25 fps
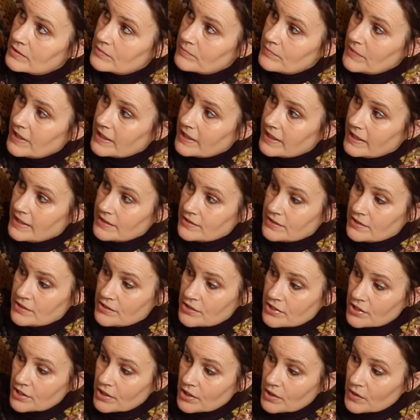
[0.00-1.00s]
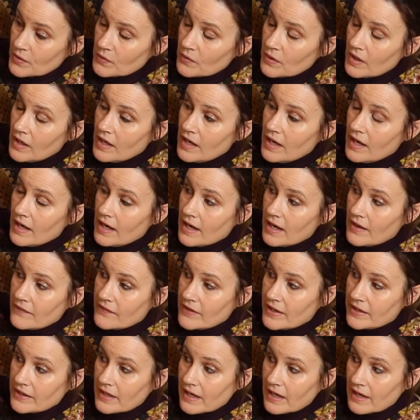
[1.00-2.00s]
it into two, and
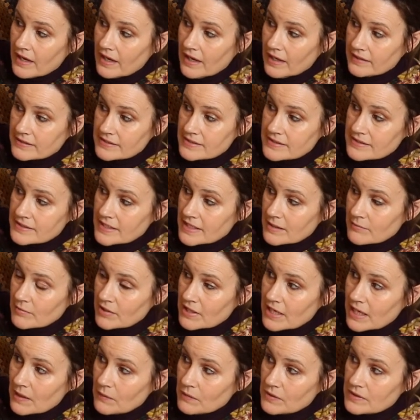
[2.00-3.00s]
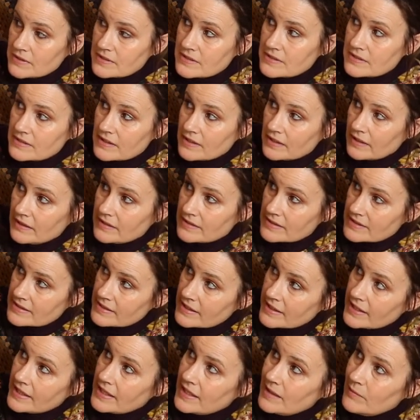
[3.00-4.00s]
then add a seam allowance, a
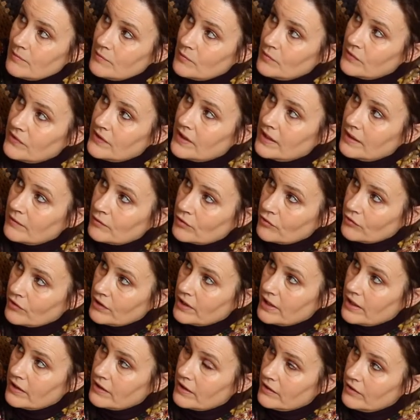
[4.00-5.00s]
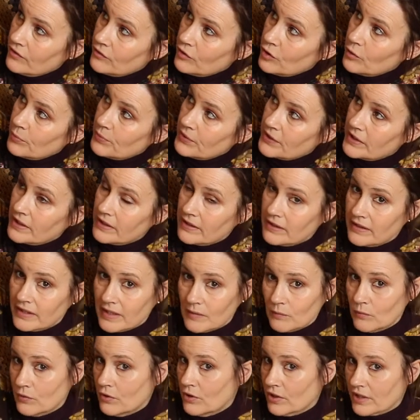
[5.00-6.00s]
seam, then create an opening, and
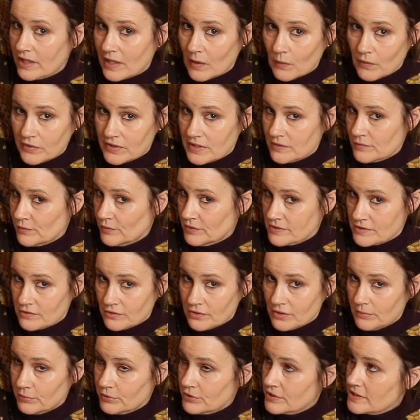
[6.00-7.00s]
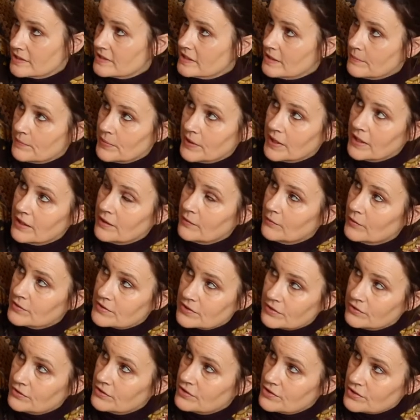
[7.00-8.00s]
then work out whether was I going to put a zip in, or
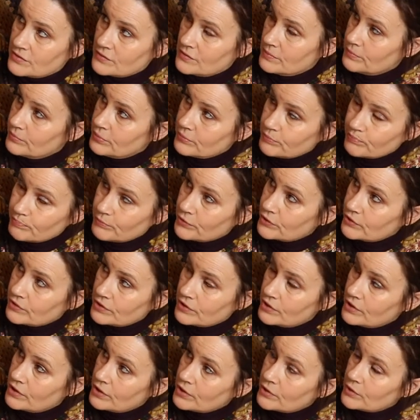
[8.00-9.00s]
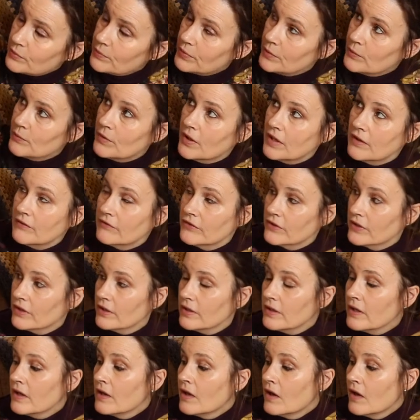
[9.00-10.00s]
was I going to do a button loop and what have
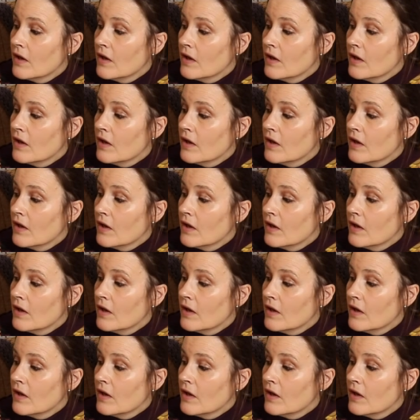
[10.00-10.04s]
you,